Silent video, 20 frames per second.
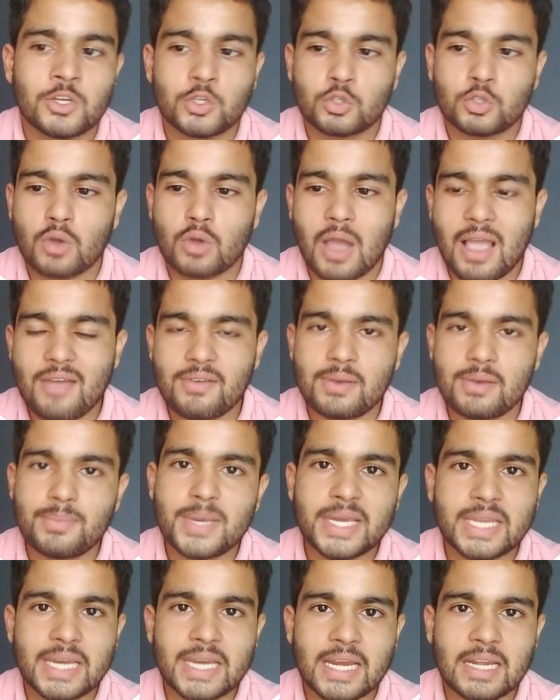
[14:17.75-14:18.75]
So I will
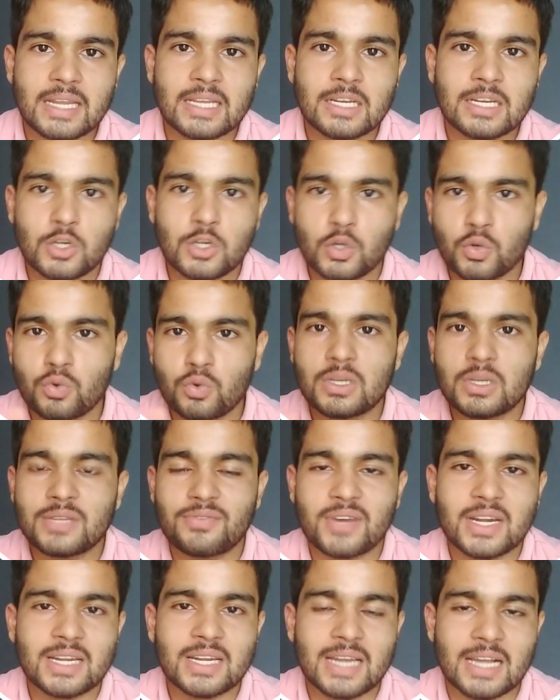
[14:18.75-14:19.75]
be creating two
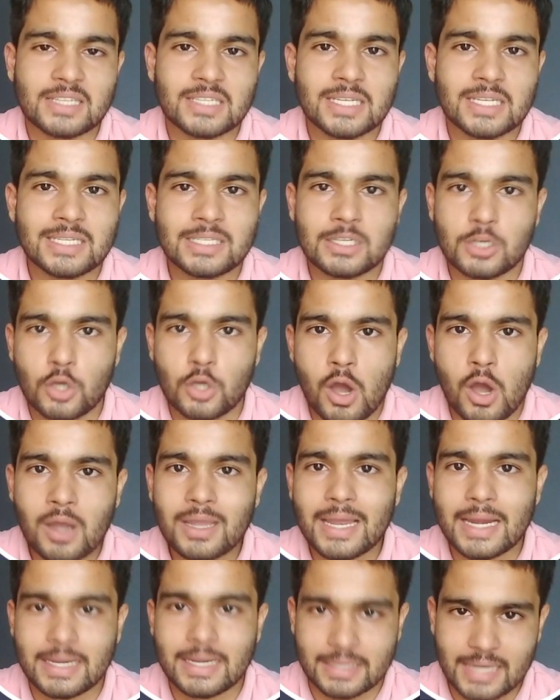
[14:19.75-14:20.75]
different classes, dog
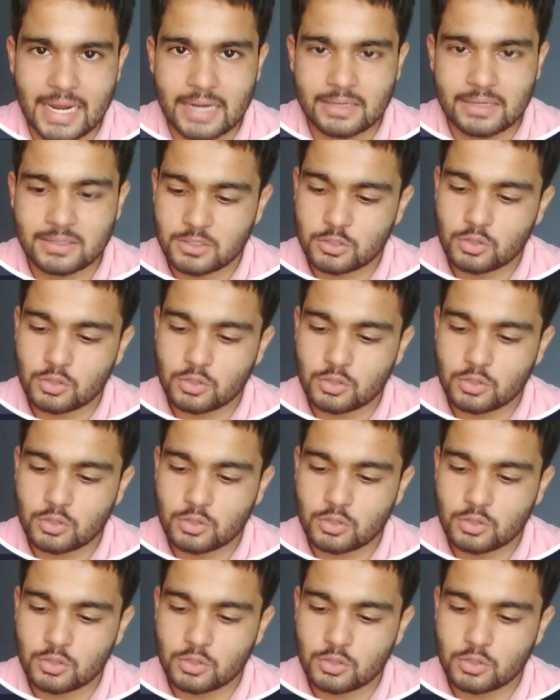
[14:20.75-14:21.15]
and cat.